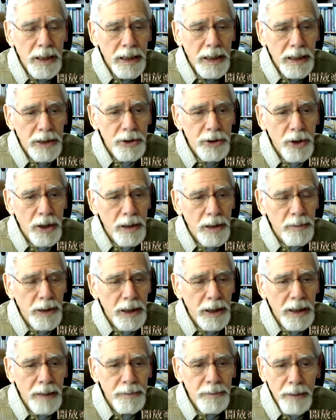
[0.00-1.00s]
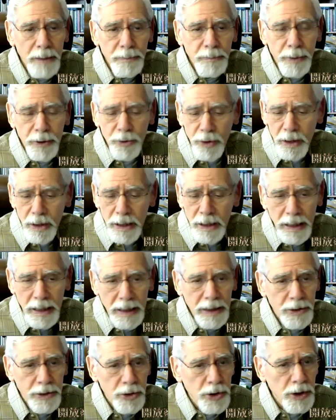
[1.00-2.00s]
is going to be gummed up
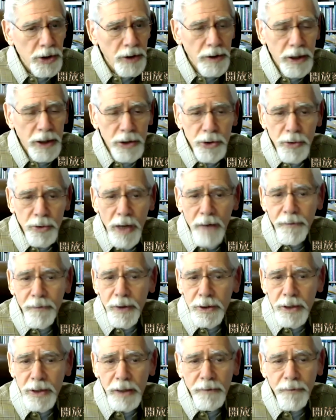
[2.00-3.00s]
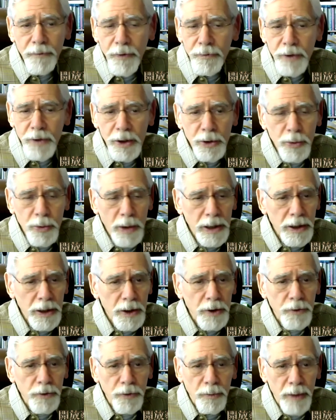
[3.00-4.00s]
in serious traffic 10, 15, 20
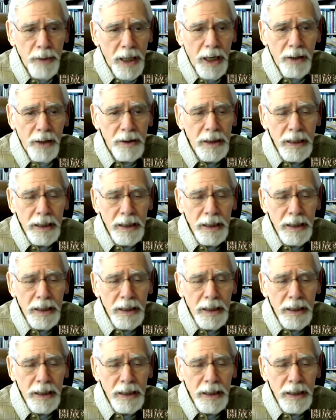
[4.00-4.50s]
years from now.